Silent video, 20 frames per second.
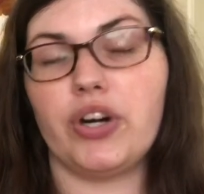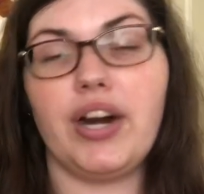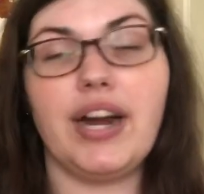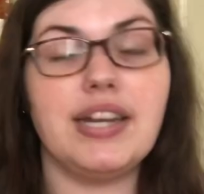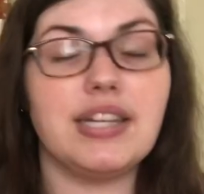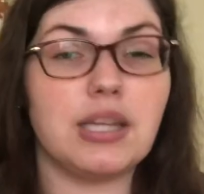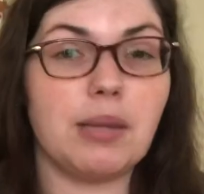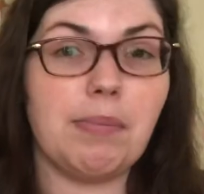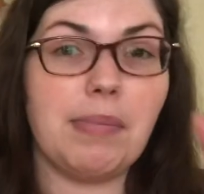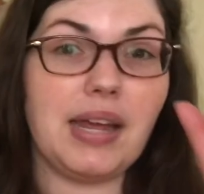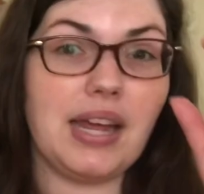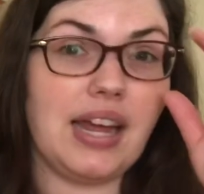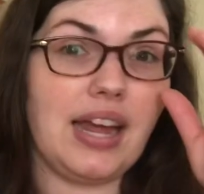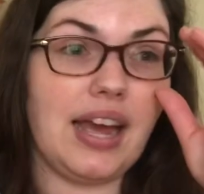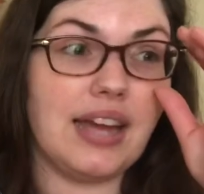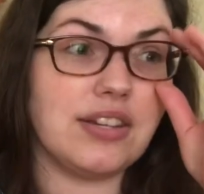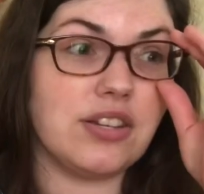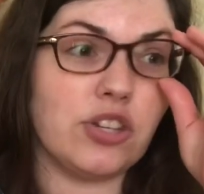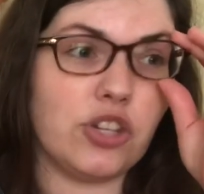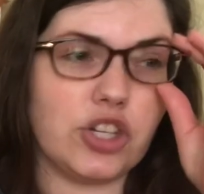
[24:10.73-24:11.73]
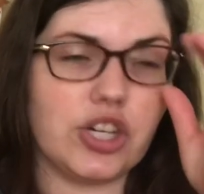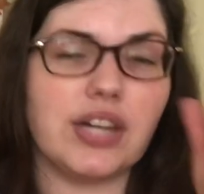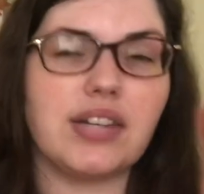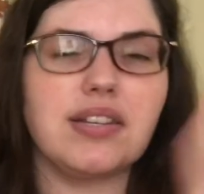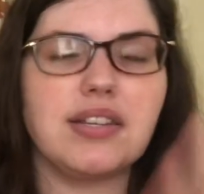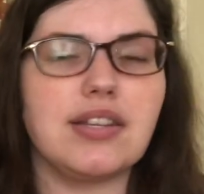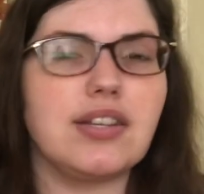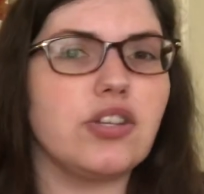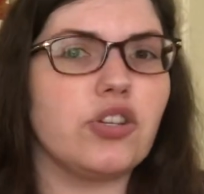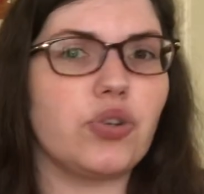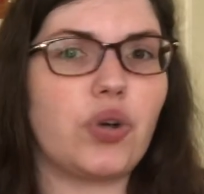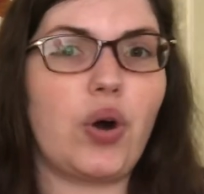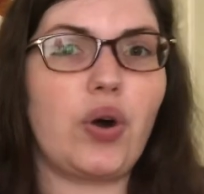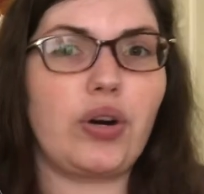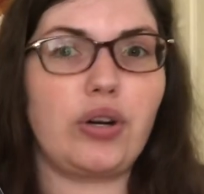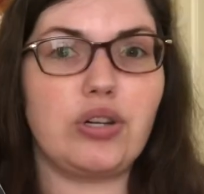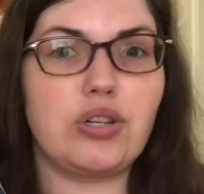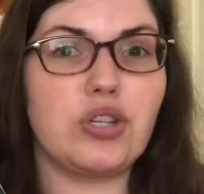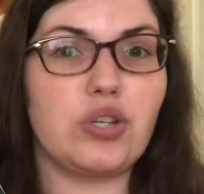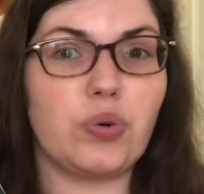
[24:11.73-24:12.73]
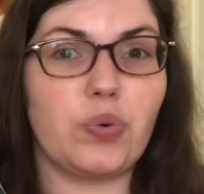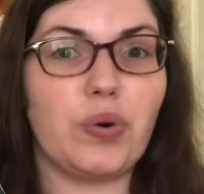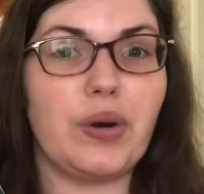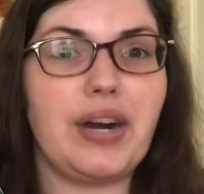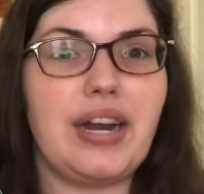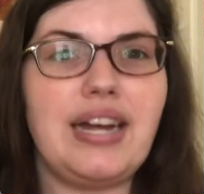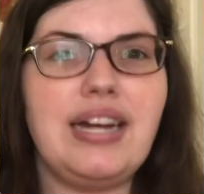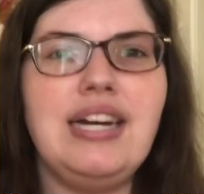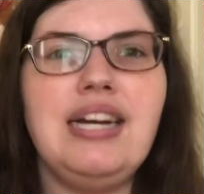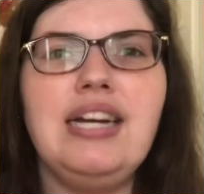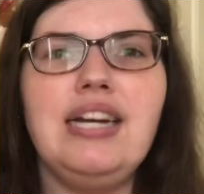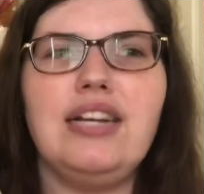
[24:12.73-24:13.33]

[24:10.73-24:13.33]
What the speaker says: and to me, it's just the stronger story.